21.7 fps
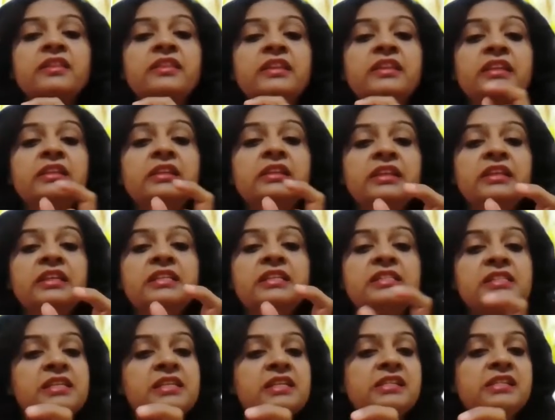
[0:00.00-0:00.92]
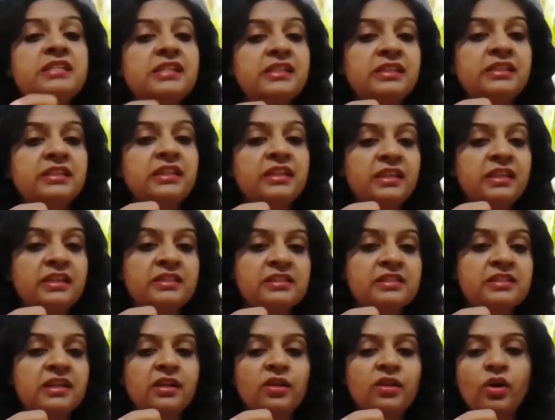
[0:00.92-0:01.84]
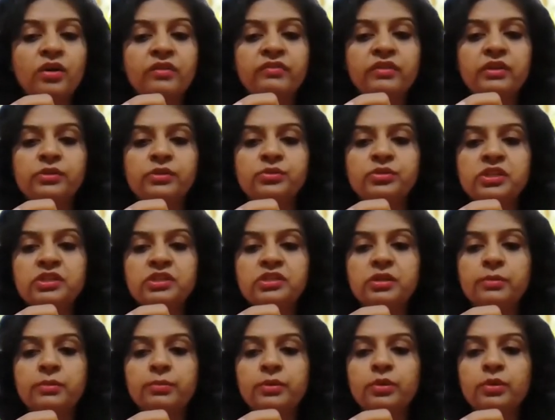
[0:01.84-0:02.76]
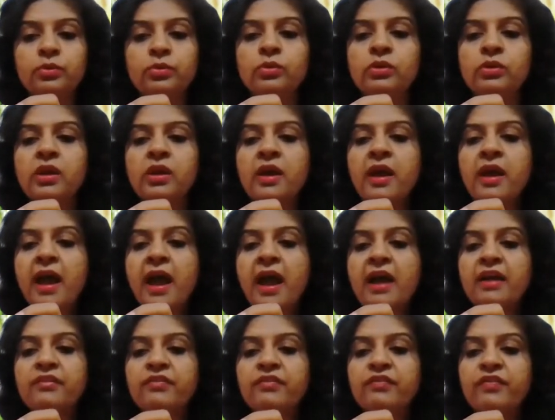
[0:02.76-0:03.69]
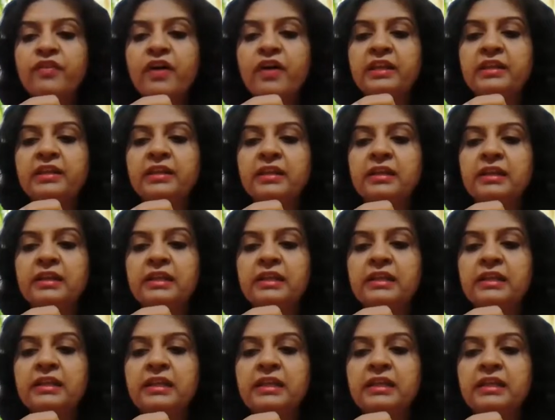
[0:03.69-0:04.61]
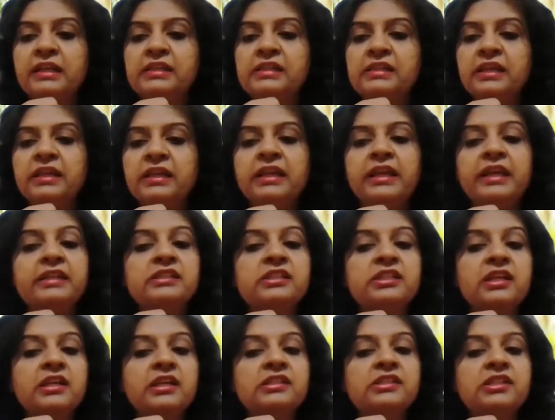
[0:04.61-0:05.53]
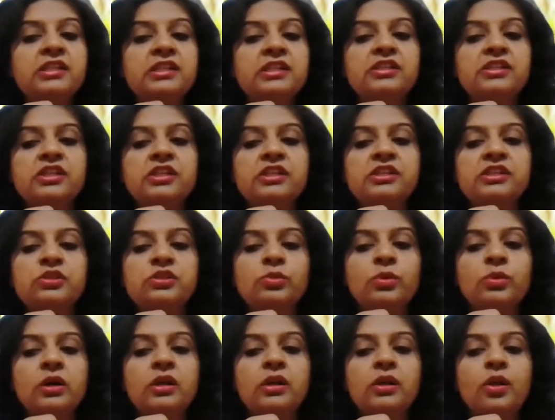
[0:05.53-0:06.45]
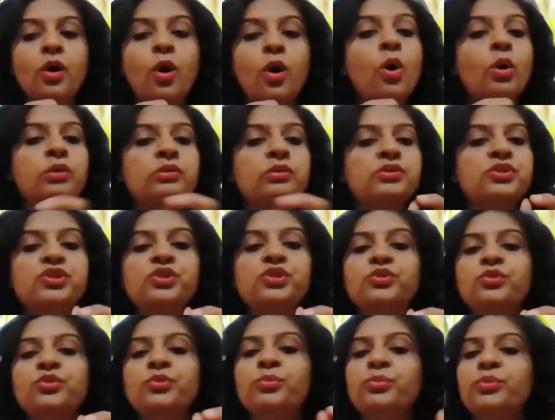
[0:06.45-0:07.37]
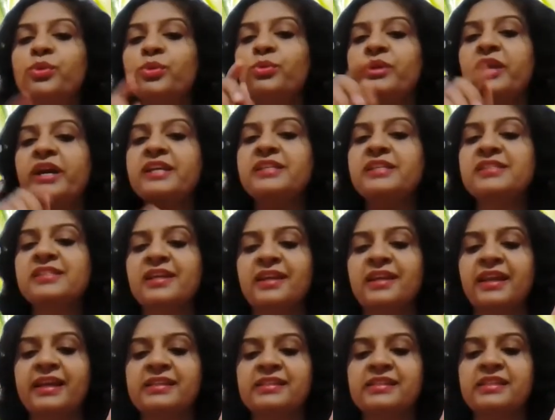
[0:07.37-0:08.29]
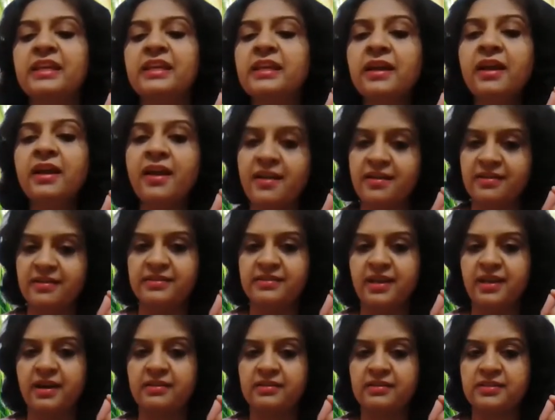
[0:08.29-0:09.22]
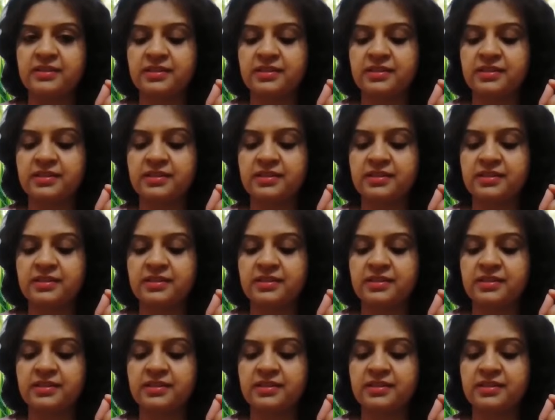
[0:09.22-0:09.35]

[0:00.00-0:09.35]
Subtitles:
DCT, the distal convoluted tubule, and finally leading its content into a long tube known as collecting duct.